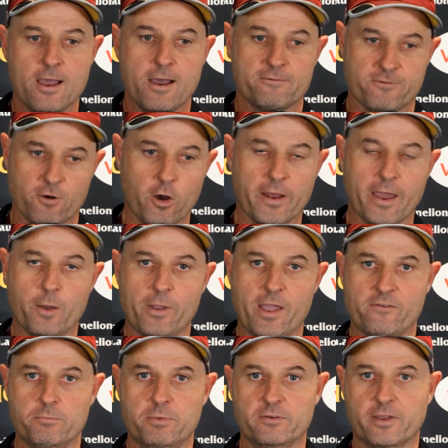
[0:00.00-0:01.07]
Friday we
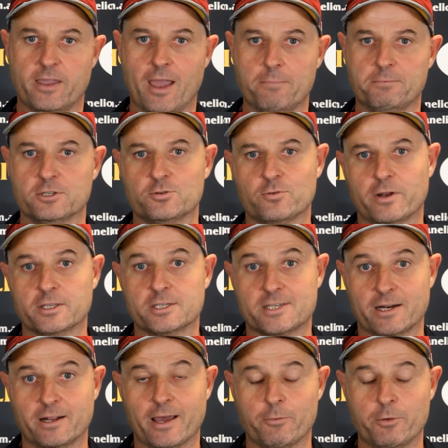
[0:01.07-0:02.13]
have a bit of a captain's run, and
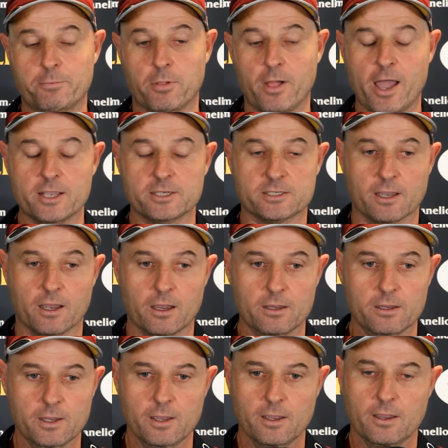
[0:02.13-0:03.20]
Saturday we play, so
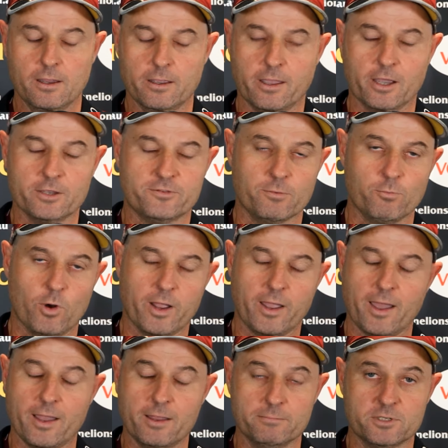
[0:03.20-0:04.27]
it goes from one
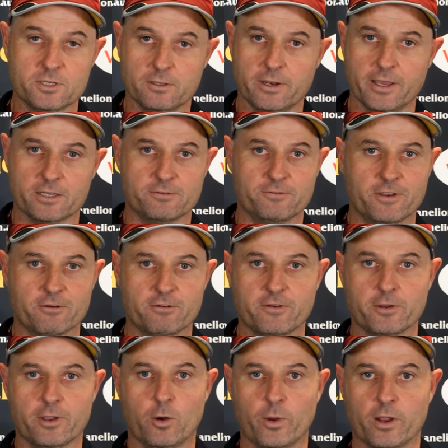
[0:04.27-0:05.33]
game to the next very,
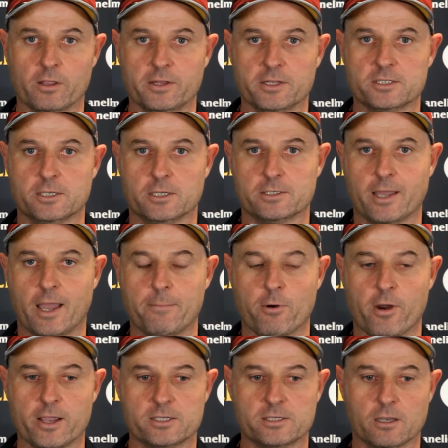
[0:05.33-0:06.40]
very quickly in a 6-day
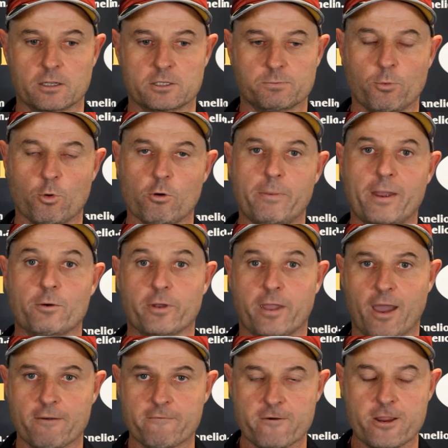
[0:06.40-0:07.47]
break. So it's more about
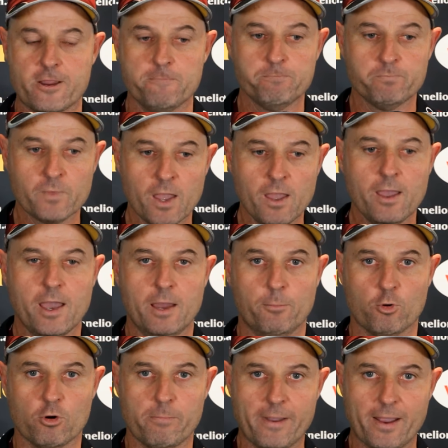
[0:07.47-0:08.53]
recovery and
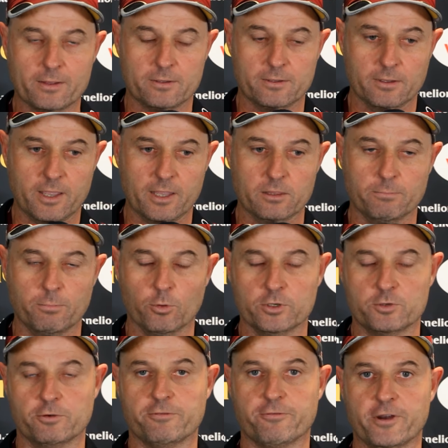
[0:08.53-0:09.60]
more about getting the
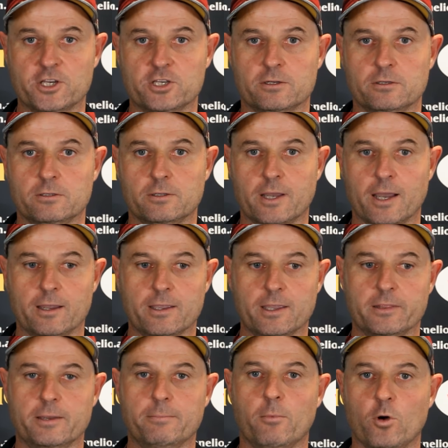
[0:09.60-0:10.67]
boys refreshing and
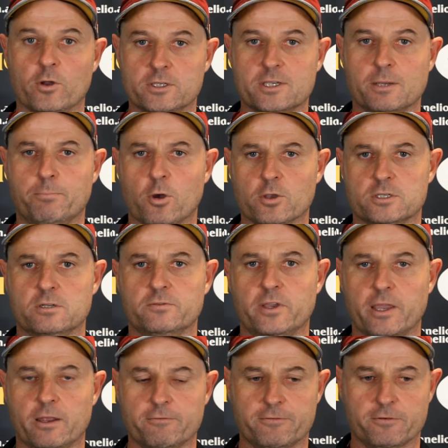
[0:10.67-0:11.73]
getting their mindset positive
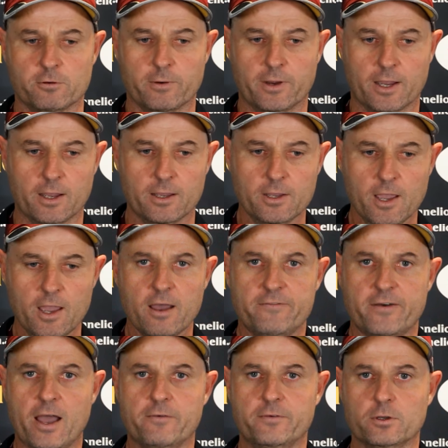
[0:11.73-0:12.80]
again for
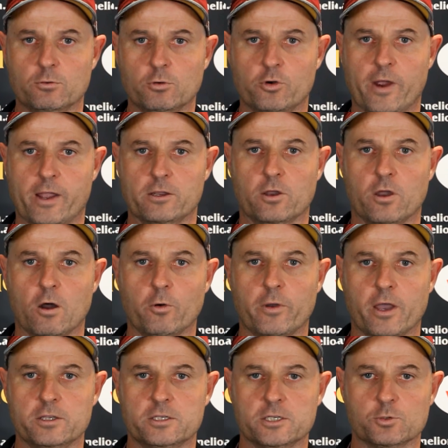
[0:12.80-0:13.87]
having a good crack at Gold
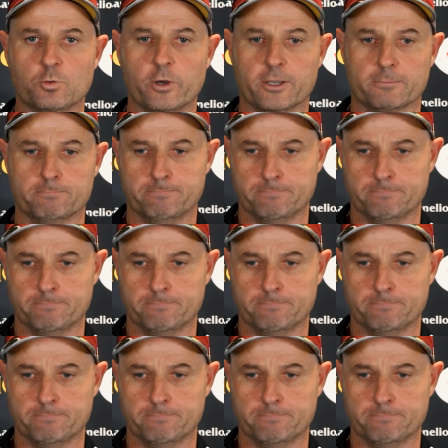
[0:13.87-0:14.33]
Coast this week.